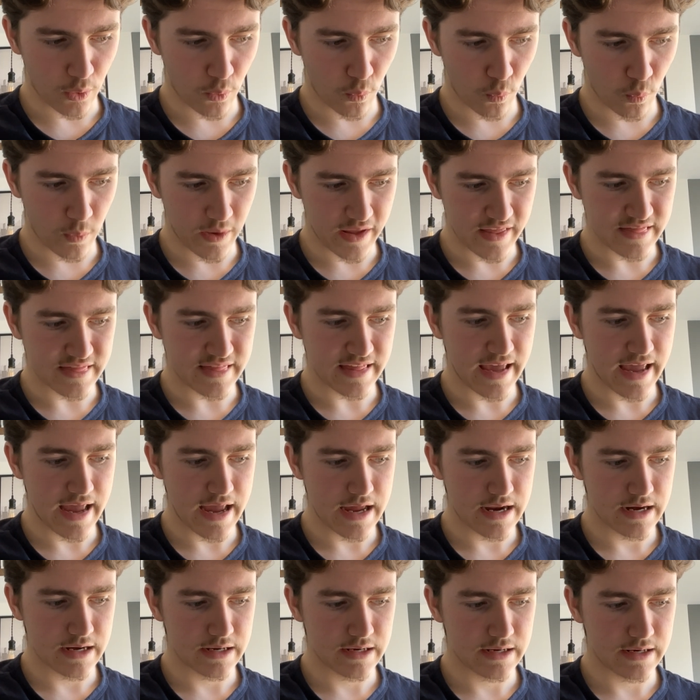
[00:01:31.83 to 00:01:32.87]
We
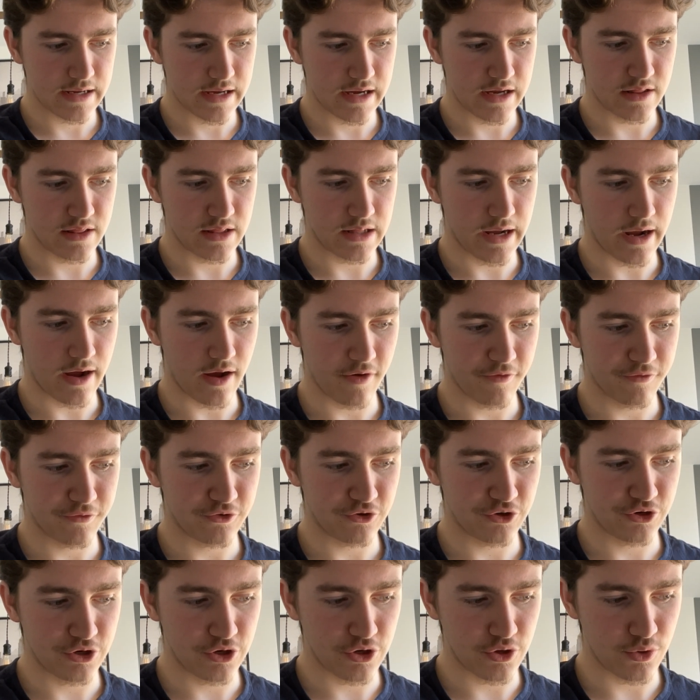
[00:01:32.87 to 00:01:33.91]
then, in the
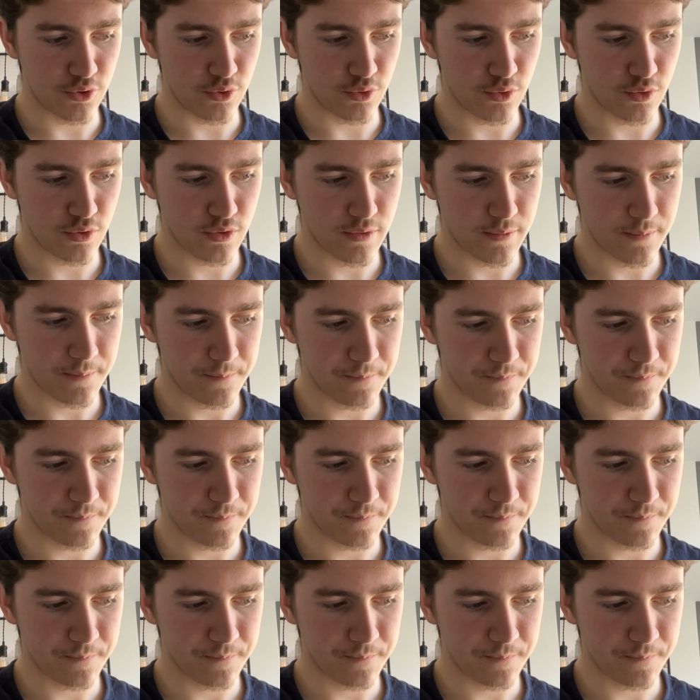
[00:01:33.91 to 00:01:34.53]
afternoon,